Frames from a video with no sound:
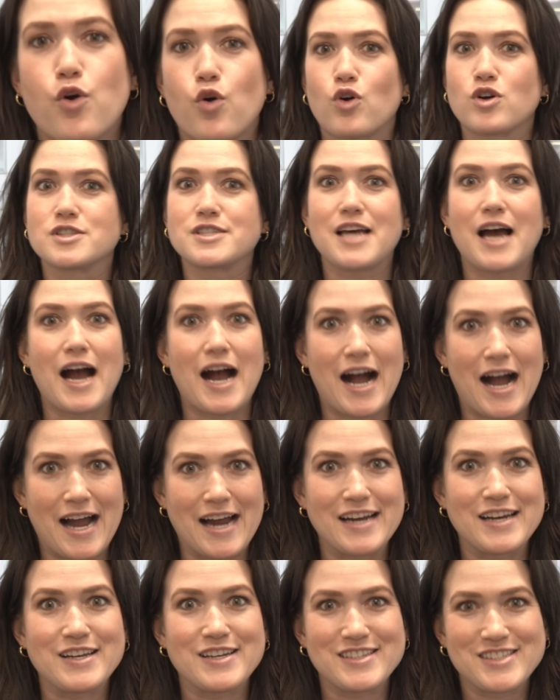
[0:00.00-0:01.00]
or to
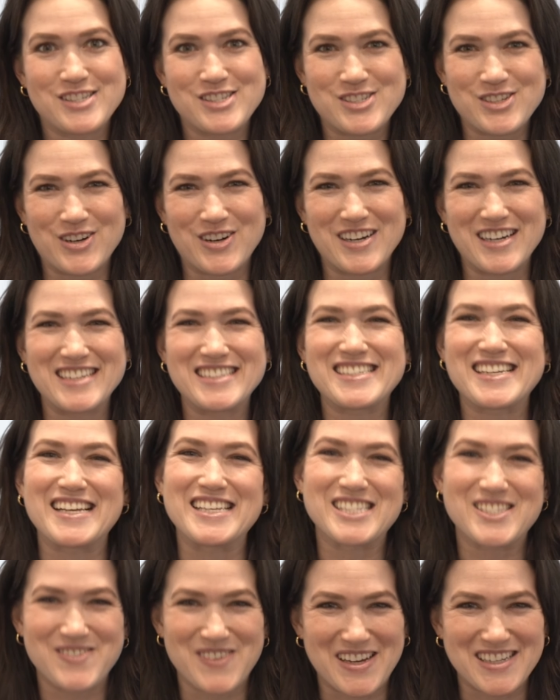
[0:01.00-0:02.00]
hide storage,
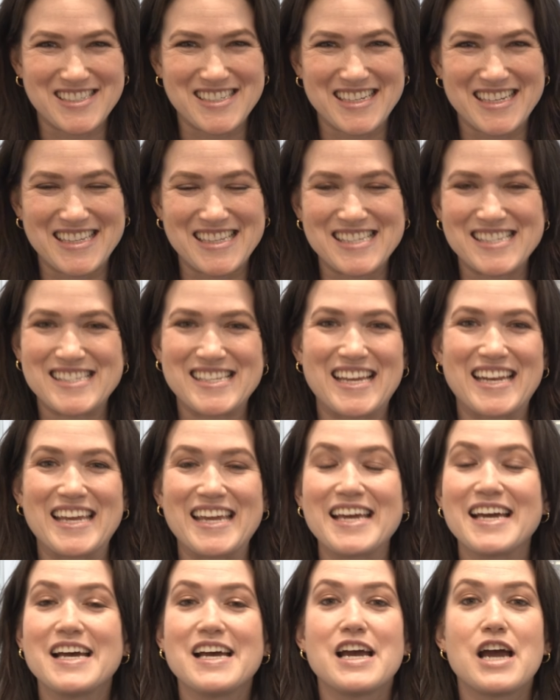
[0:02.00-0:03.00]
especially in the
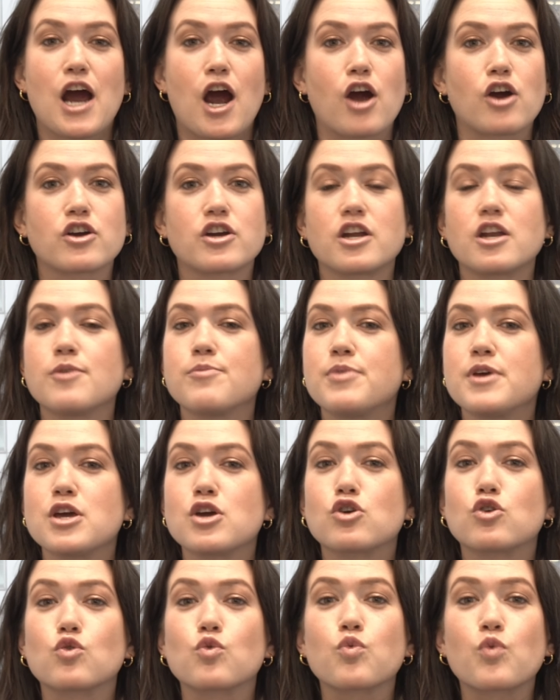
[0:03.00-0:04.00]
city, are gonna
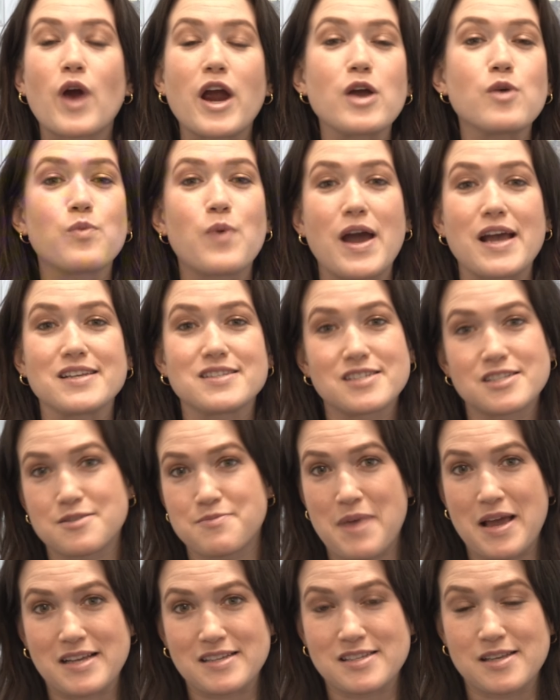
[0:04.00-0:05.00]
be great ways to
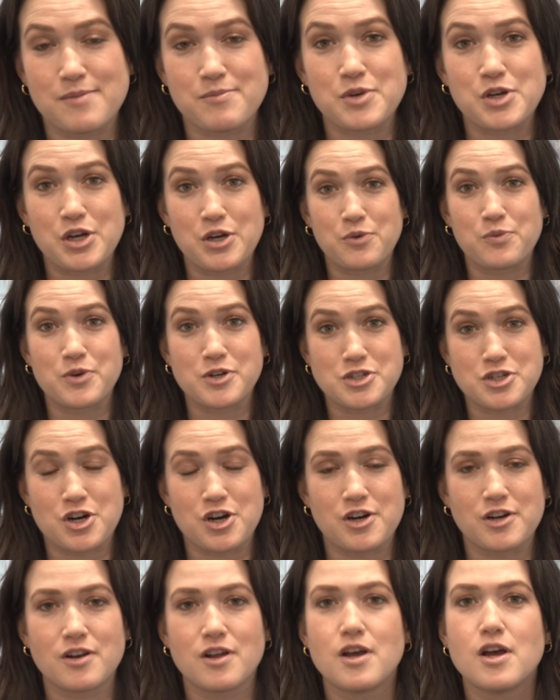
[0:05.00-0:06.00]
make some good
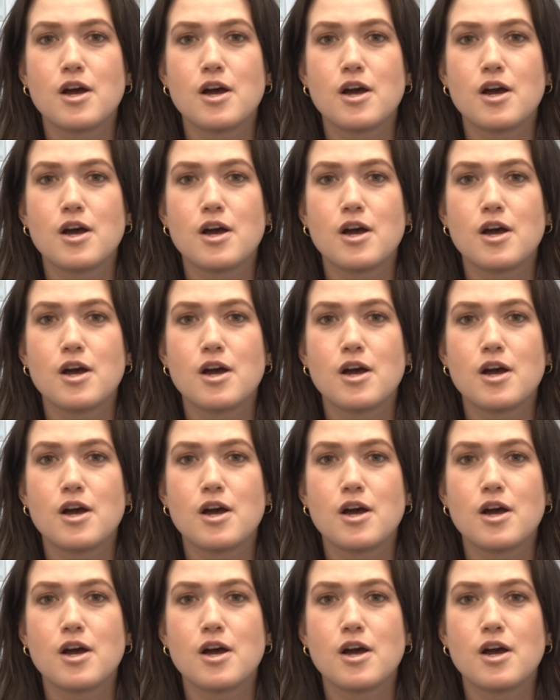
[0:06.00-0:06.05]
return.